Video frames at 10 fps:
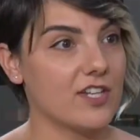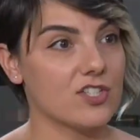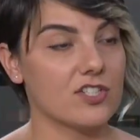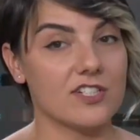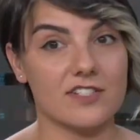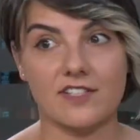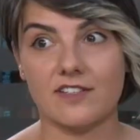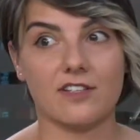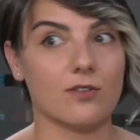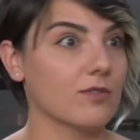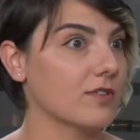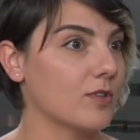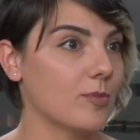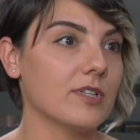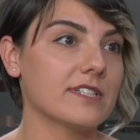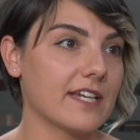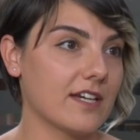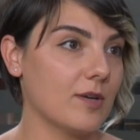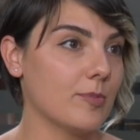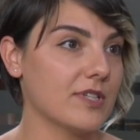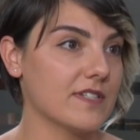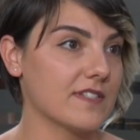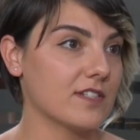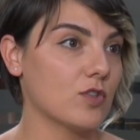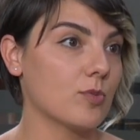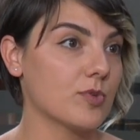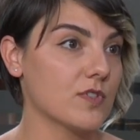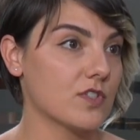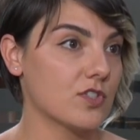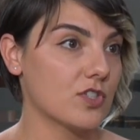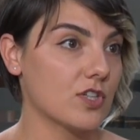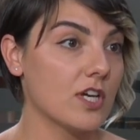engineers and then all the global tech companies and top research